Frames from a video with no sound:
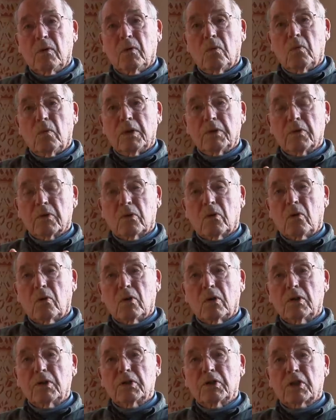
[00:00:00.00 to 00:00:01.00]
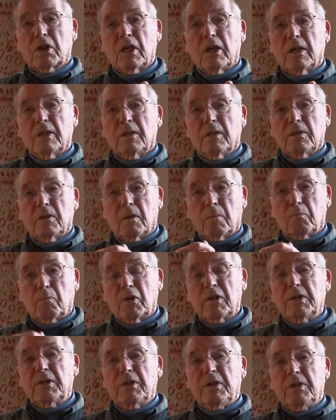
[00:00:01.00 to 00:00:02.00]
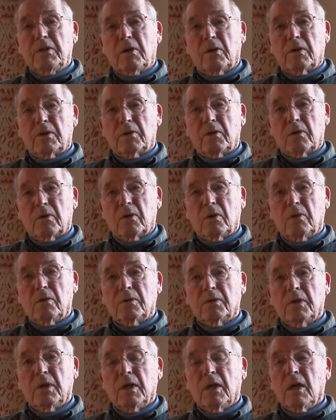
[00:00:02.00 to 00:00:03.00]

When the cord is cut, they're breathing on their own.